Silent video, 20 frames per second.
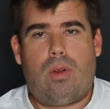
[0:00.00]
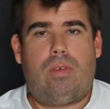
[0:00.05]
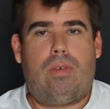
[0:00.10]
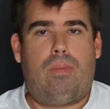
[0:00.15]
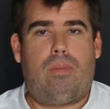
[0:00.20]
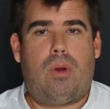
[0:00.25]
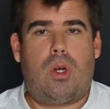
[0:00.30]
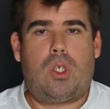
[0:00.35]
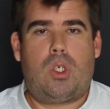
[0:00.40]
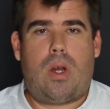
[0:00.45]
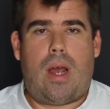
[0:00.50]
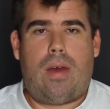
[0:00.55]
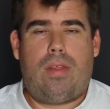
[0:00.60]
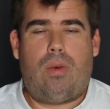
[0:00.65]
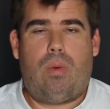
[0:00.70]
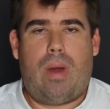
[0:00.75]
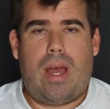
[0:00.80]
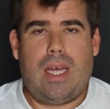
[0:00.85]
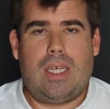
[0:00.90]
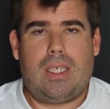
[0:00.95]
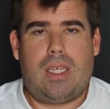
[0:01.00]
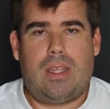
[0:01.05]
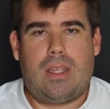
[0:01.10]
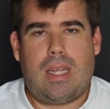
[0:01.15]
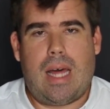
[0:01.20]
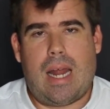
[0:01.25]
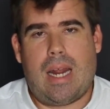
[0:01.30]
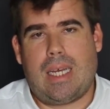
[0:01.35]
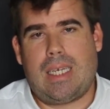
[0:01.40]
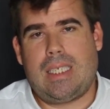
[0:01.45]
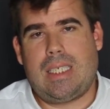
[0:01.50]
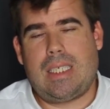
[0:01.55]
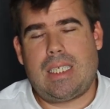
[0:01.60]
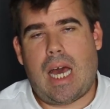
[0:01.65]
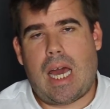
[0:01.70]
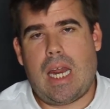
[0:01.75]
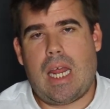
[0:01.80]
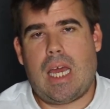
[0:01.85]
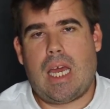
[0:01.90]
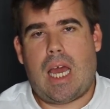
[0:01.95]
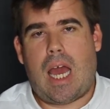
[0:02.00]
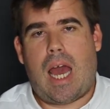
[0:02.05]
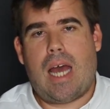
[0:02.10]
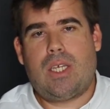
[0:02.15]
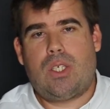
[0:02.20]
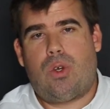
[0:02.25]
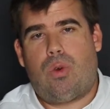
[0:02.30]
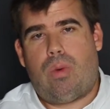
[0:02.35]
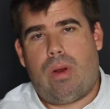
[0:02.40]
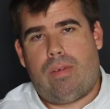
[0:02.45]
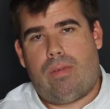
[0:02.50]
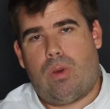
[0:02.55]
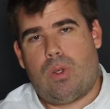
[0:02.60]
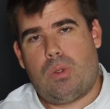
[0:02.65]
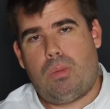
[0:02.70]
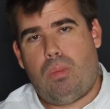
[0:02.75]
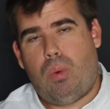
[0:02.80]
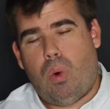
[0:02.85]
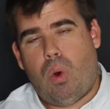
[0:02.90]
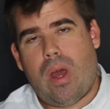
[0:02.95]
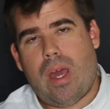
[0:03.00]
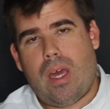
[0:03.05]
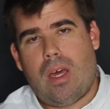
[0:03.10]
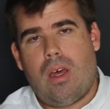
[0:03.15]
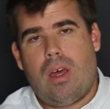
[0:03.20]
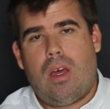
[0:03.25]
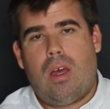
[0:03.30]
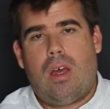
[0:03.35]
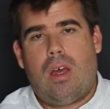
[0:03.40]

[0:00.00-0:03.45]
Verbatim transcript: or Berkshire Hathaway isn't that exciting as a reference point,